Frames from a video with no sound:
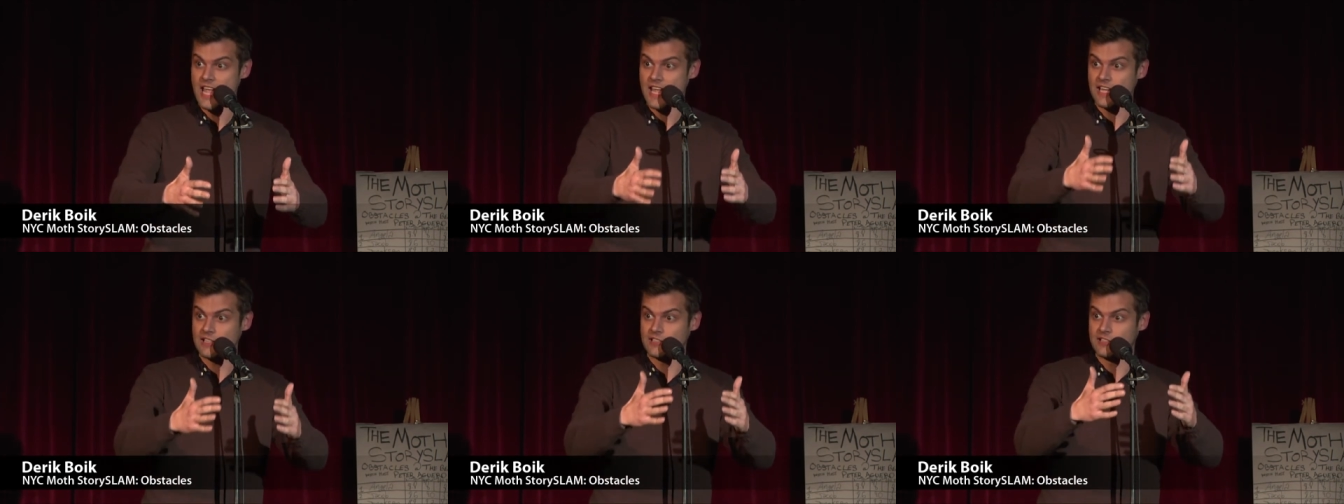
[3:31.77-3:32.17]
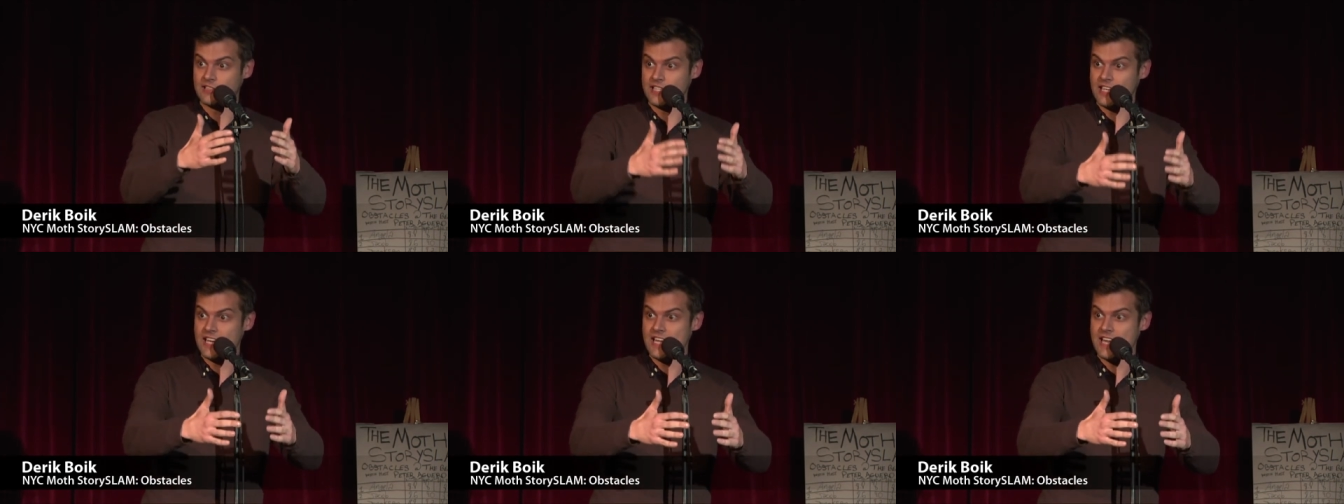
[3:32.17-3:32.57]
is
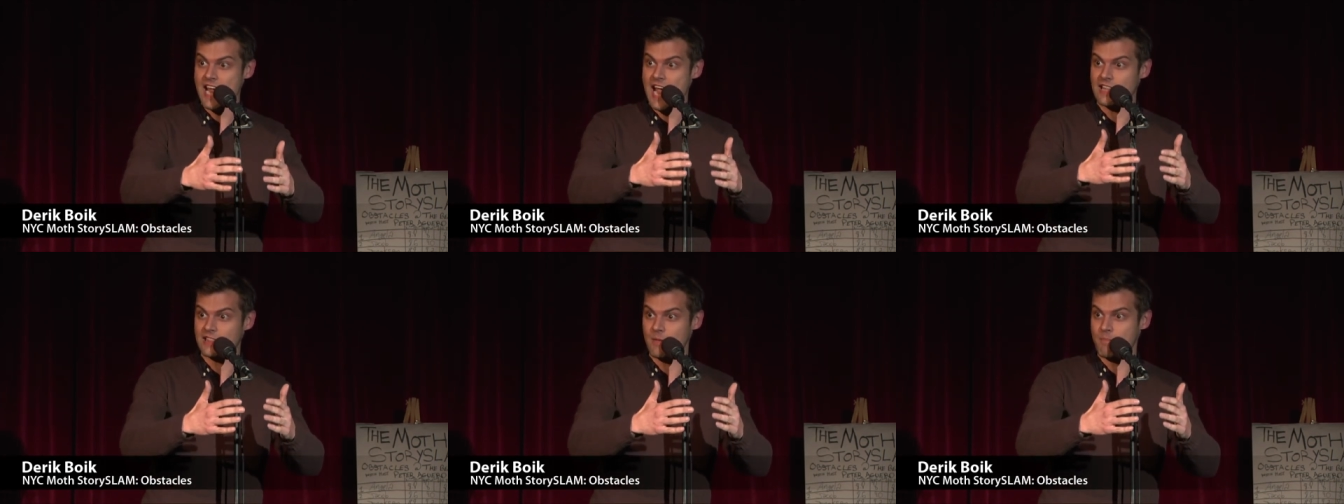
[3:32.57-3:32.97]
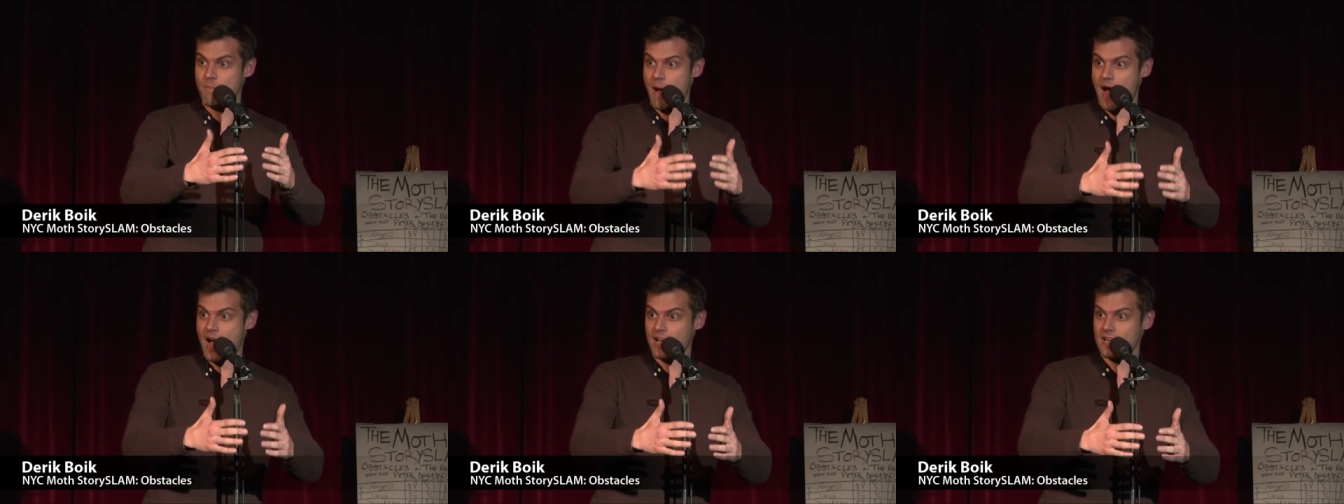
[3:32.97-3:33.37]
sitting at the
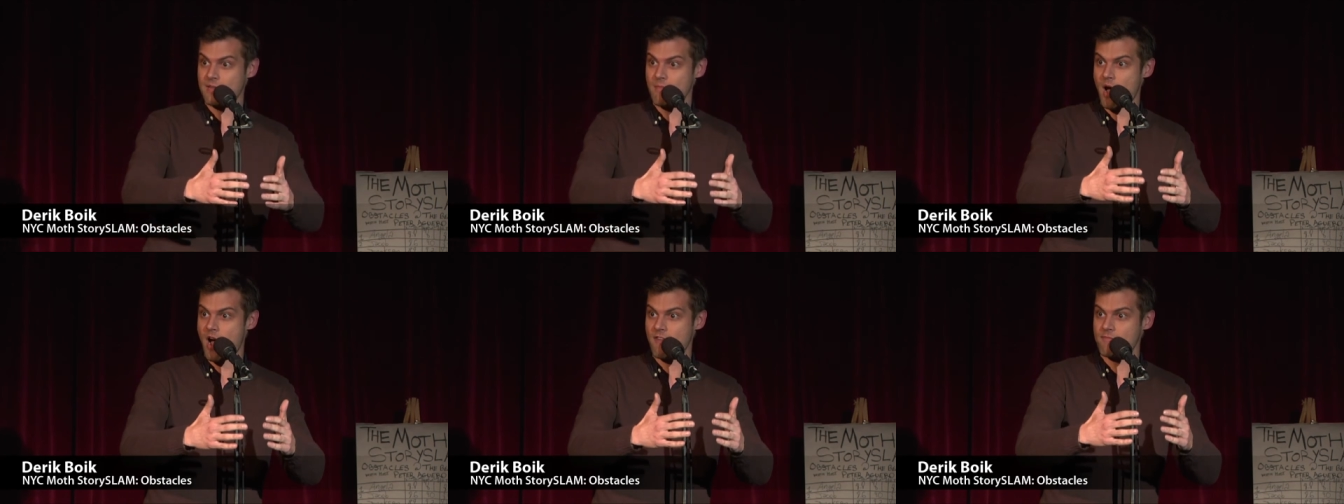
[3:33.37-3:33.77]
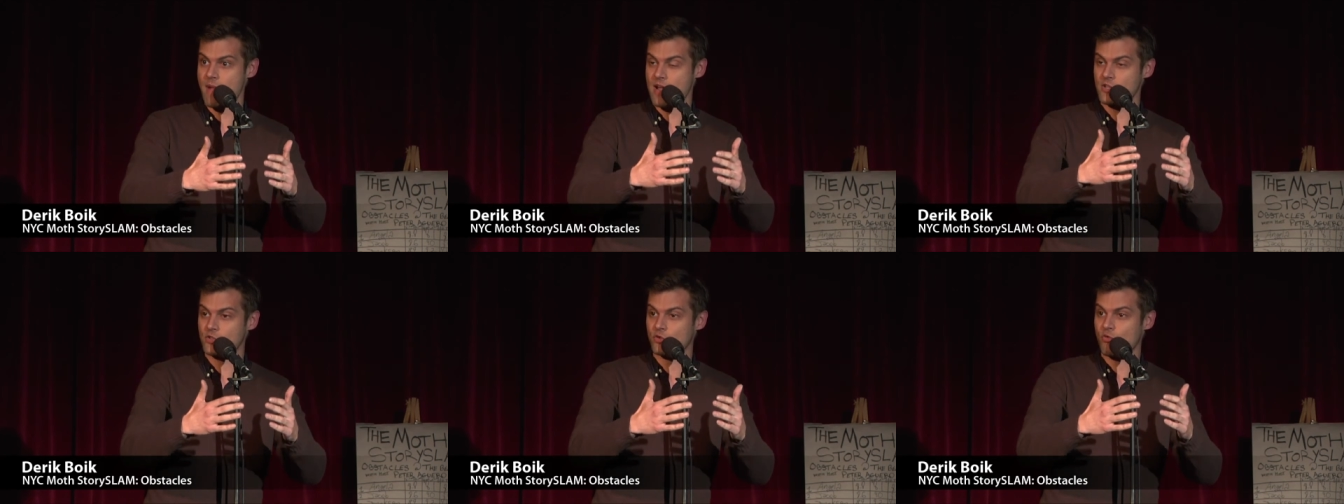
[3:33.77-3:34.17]
bottom of
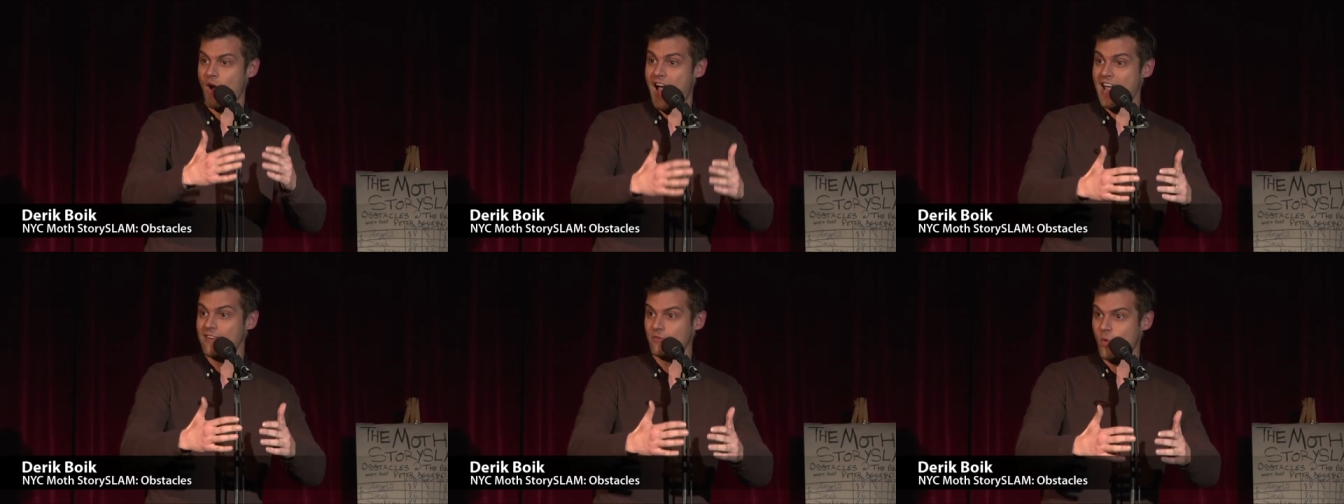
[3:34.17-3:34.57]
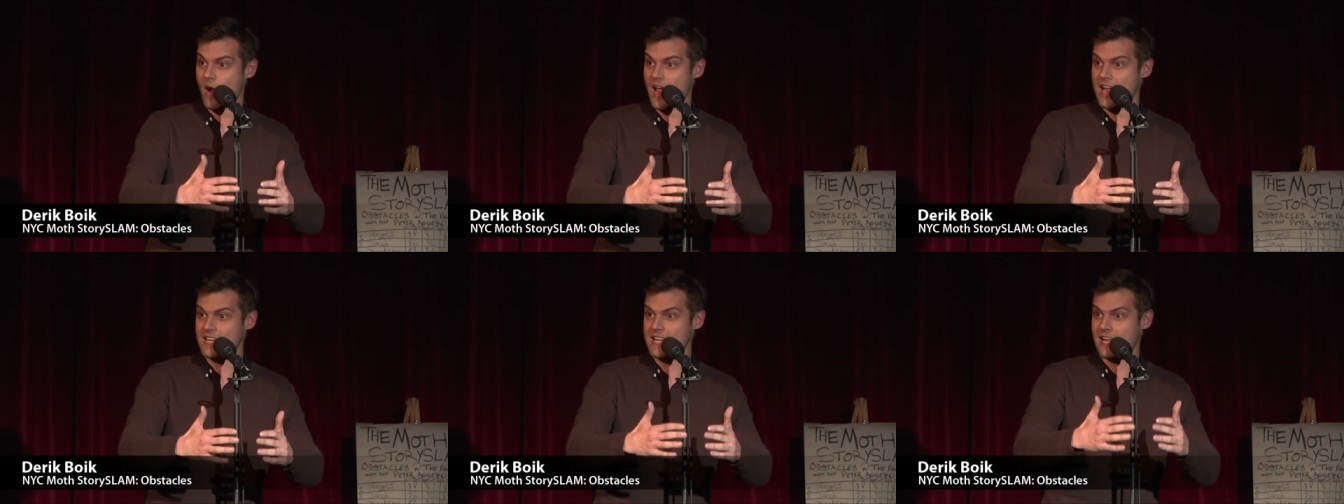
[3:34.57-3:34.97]
my
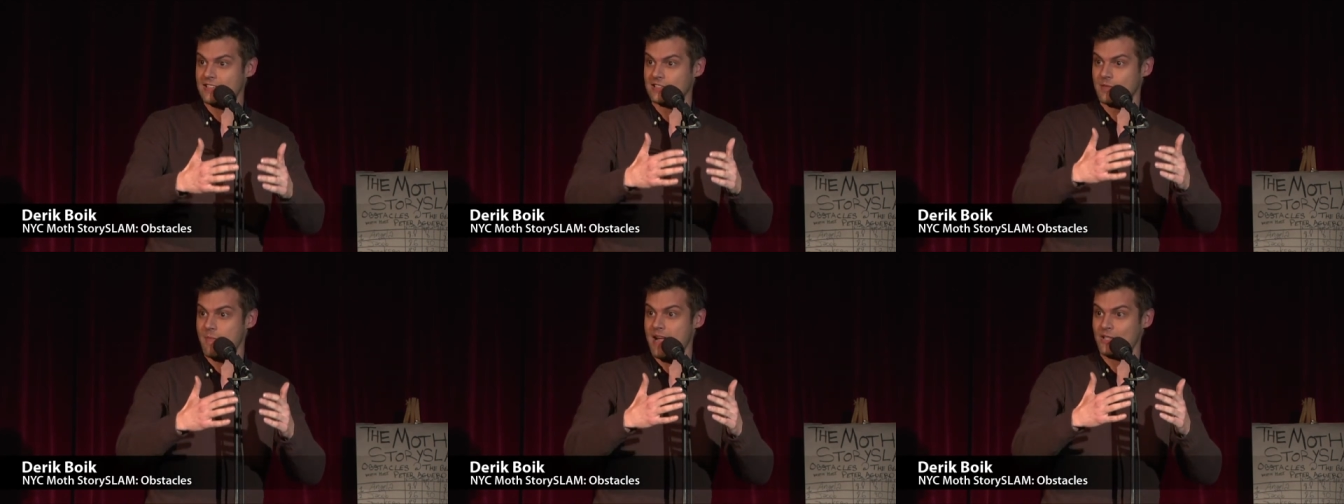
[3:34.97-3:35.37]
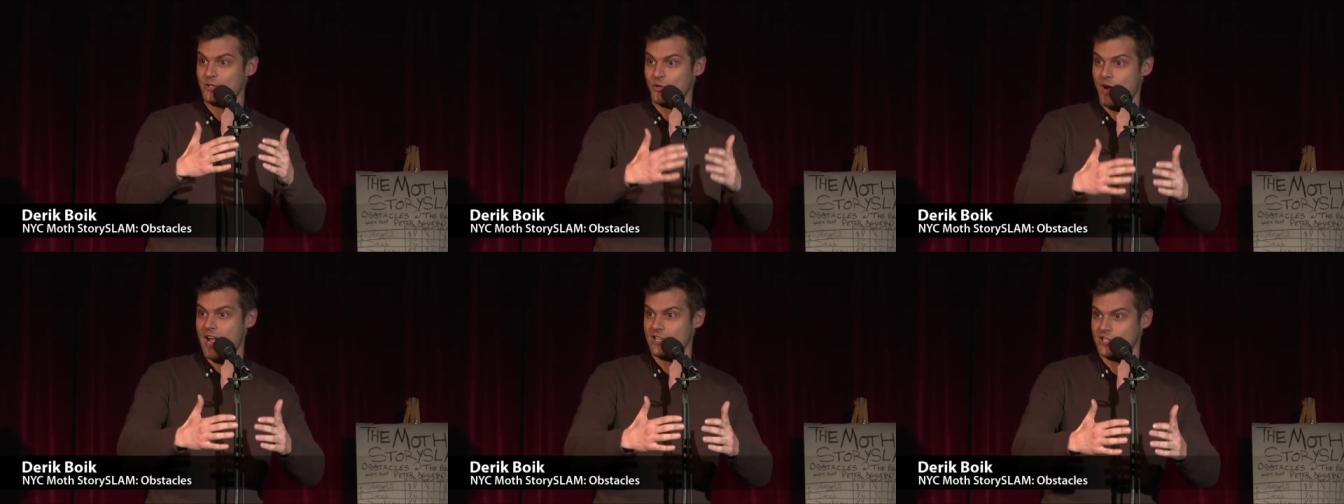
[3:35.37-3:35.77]
driveway next to my
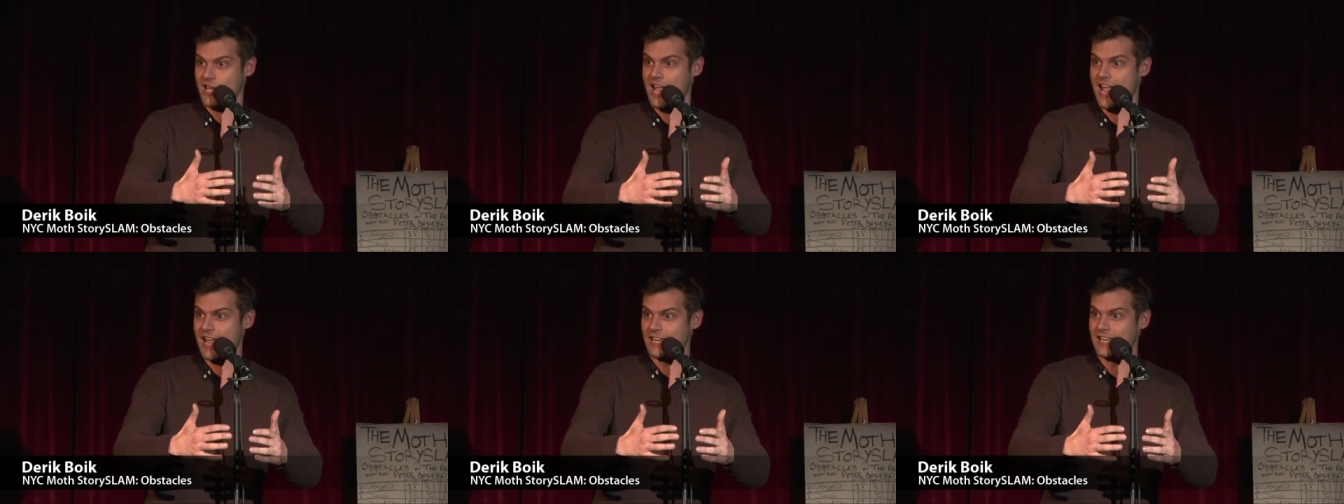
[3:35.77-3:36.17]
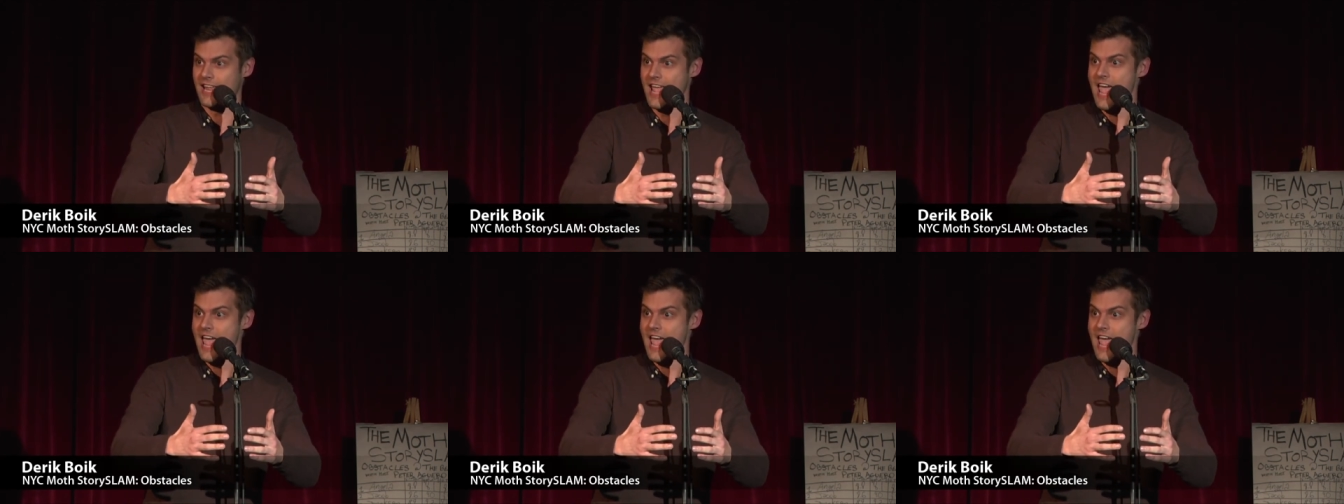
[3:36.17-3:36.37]
trash can.